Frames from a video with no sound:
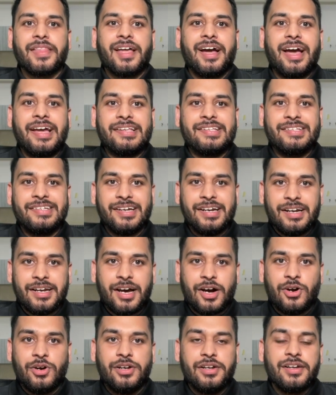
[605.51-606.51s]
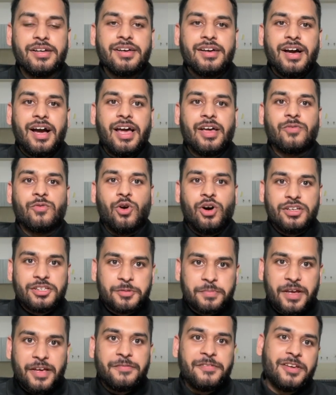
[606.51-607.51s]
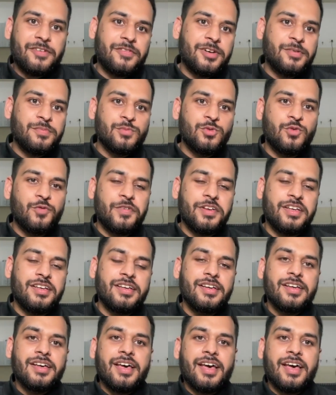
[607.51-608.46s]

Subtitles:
I chilled out, I watched my favorite movie,